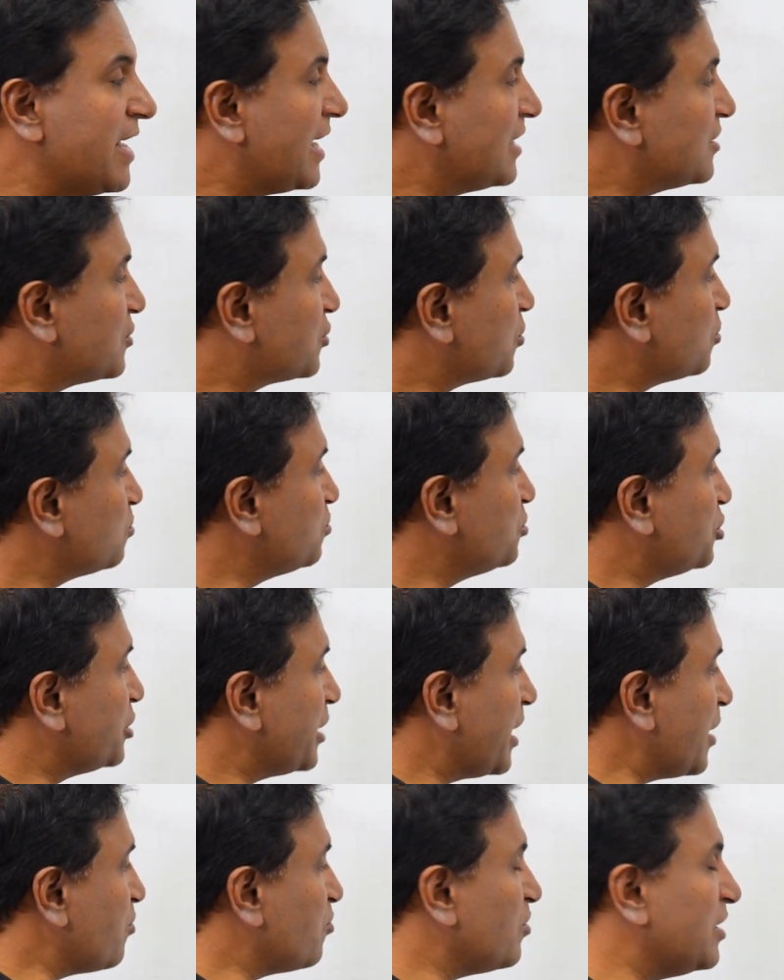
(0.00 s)
And so
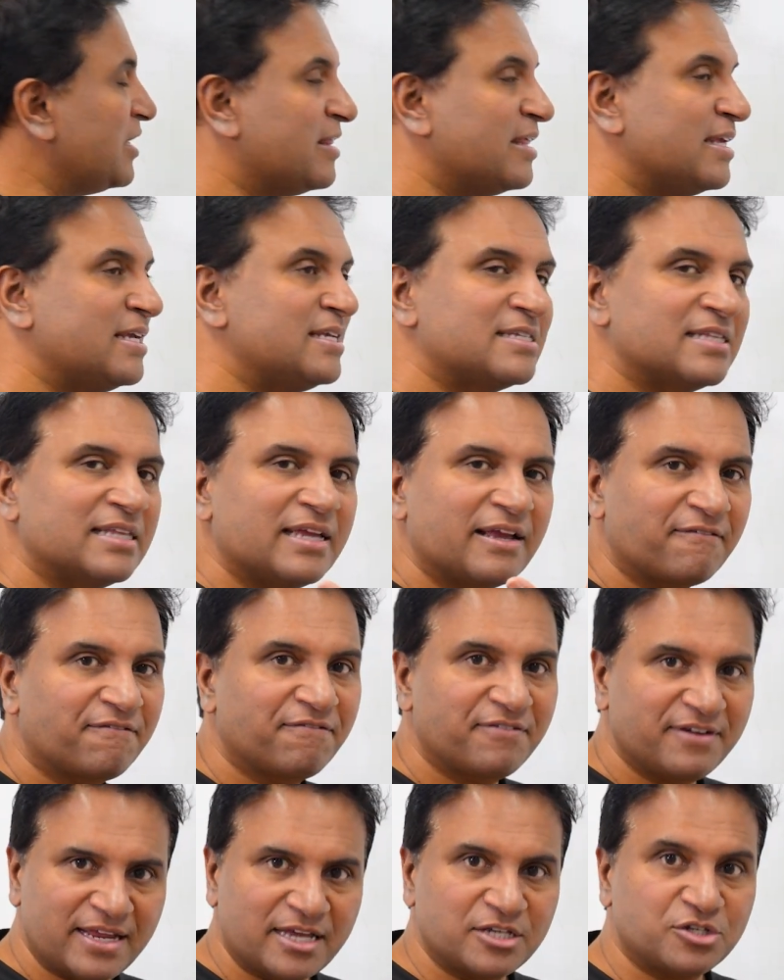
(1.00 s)
generally, things like
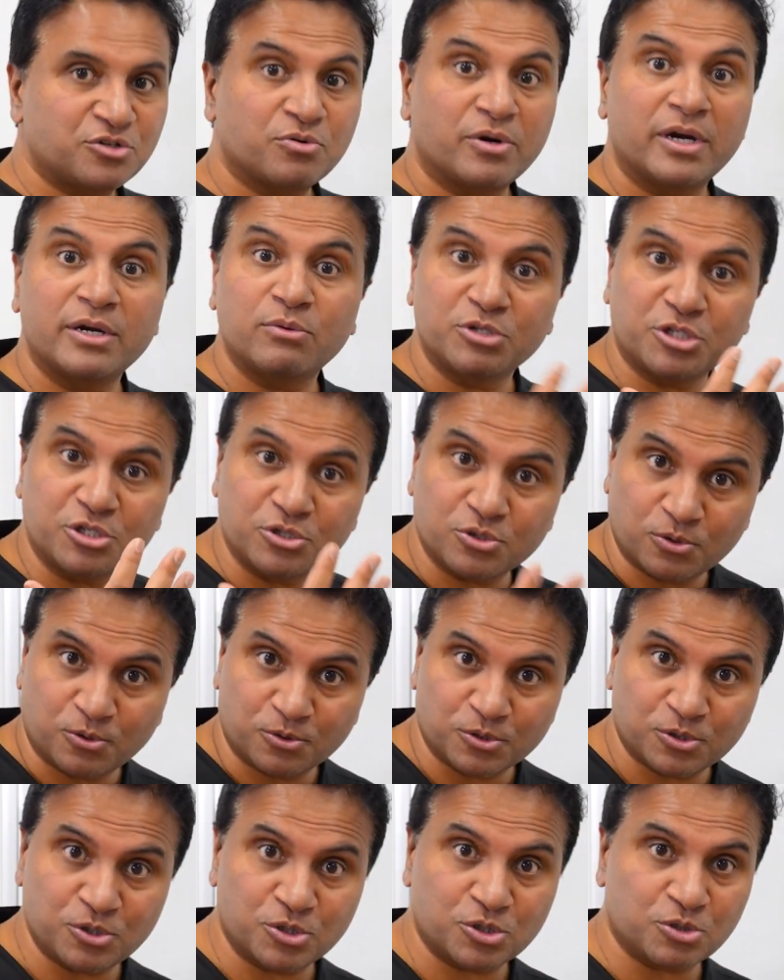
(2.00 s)
finasteride, which is
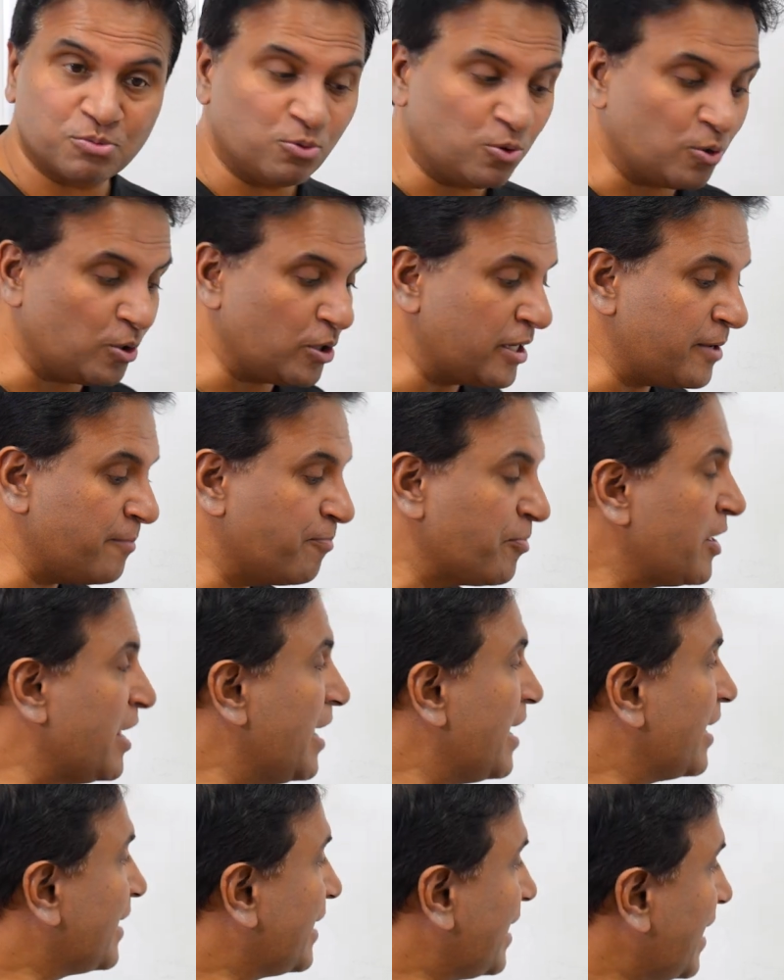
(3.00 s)
also smaller,
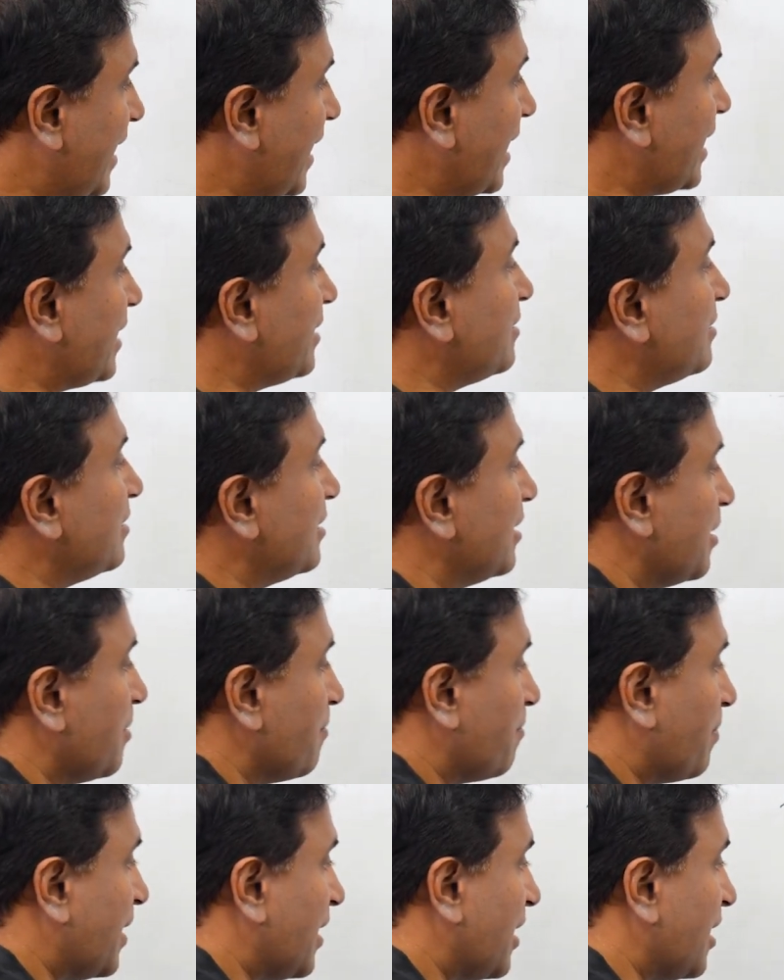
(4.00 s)
can
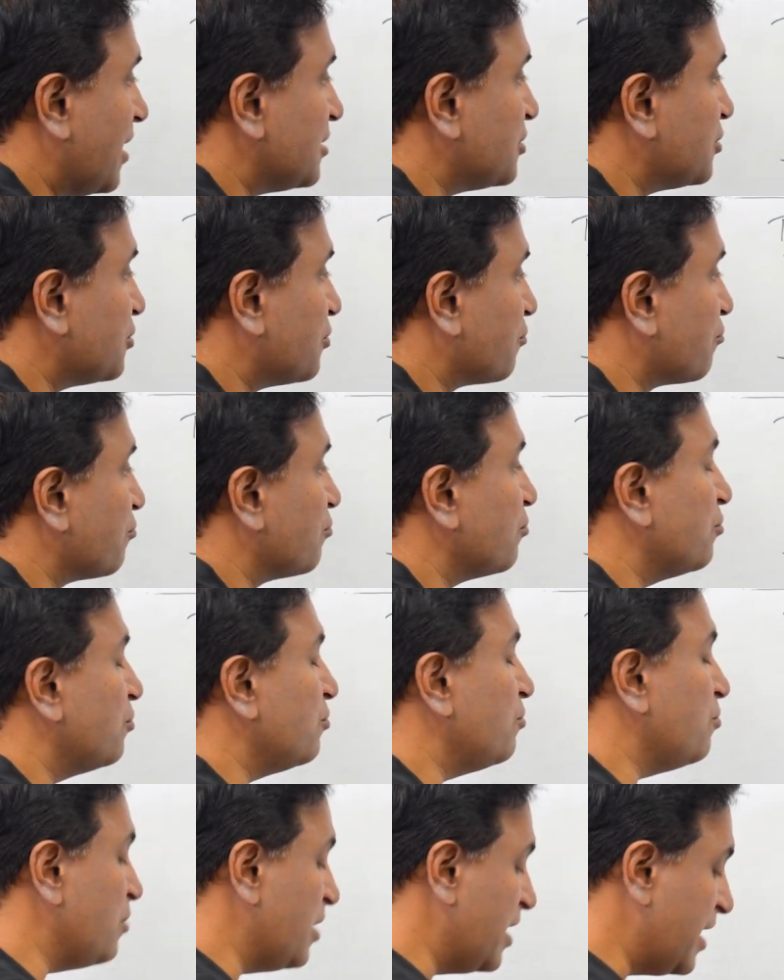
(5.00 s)
pass
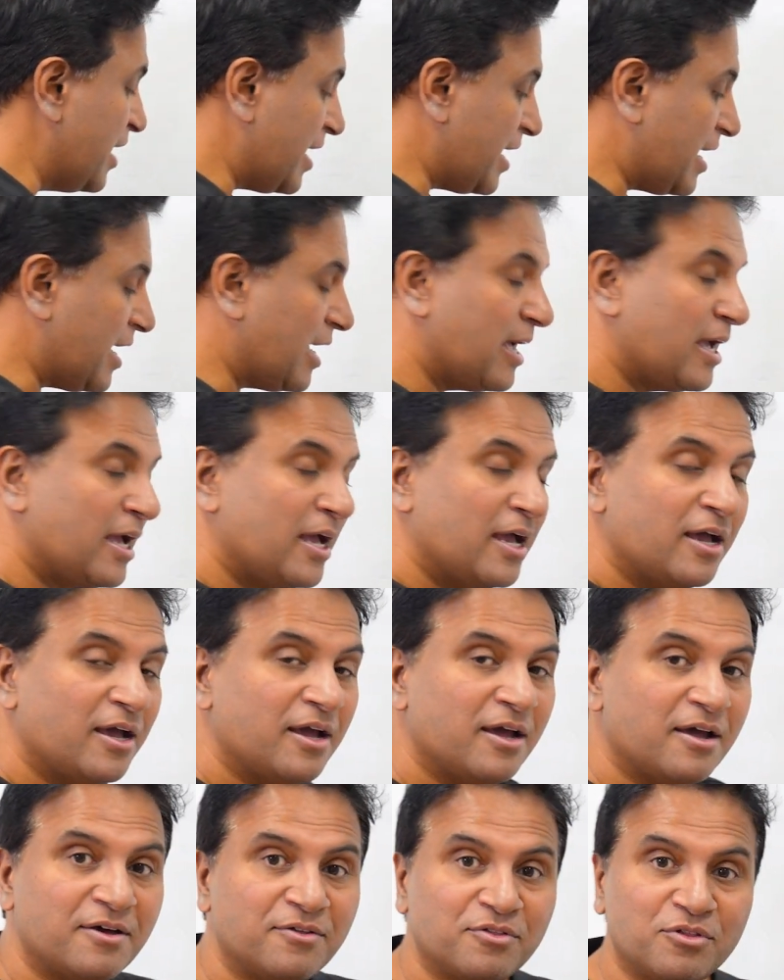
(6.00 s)
through
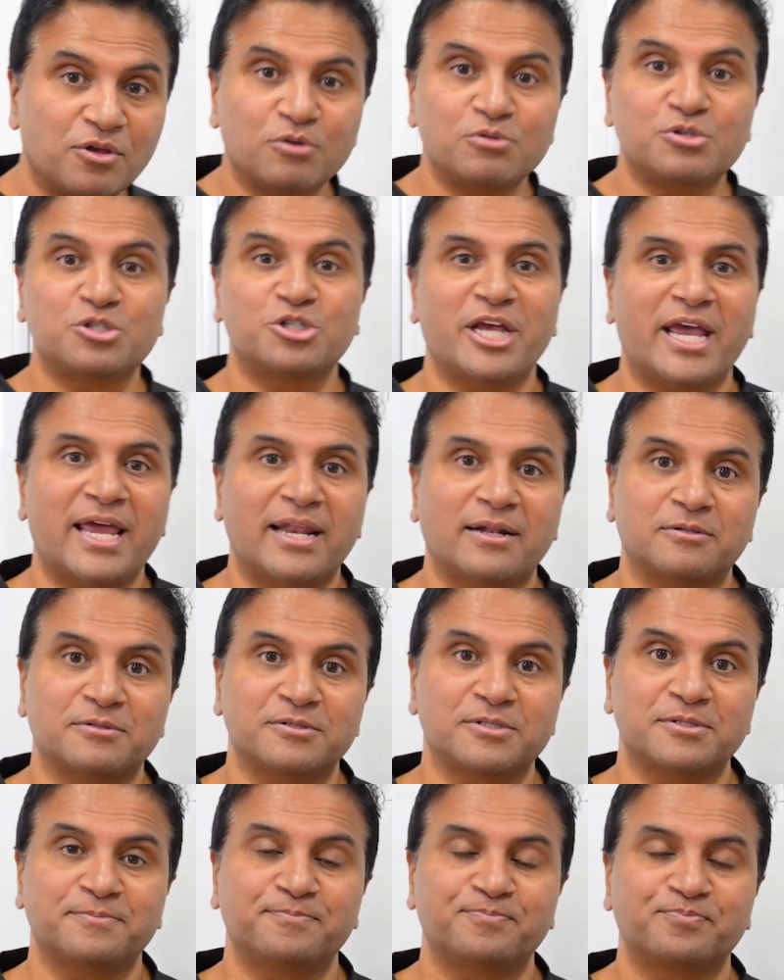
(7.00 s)
uh, those
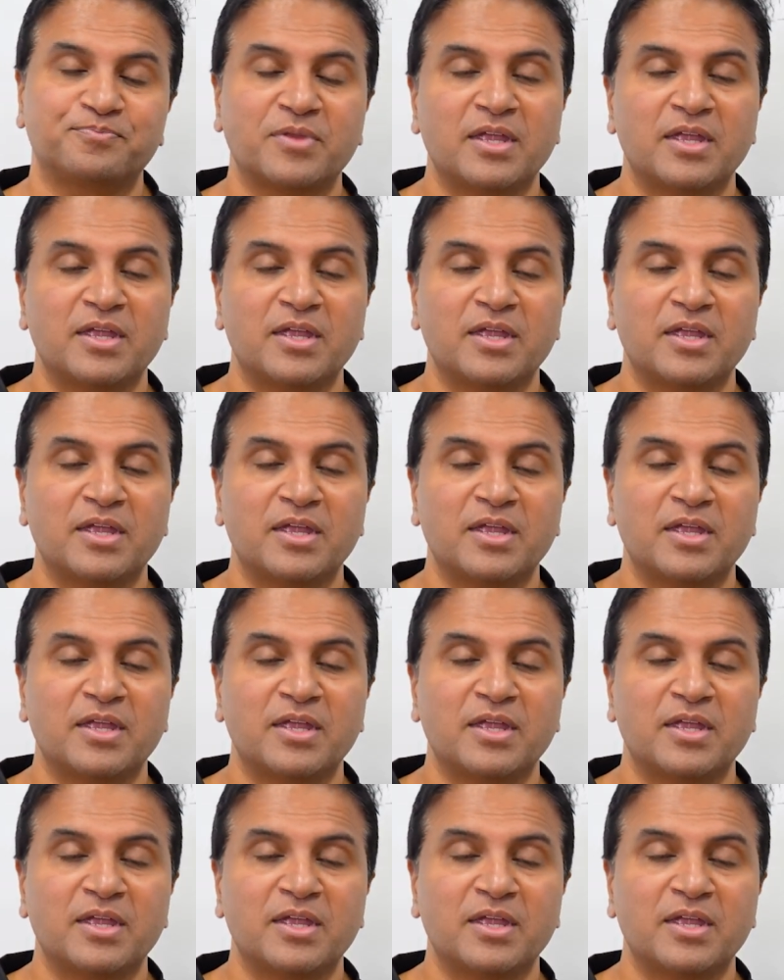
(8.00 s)
channels.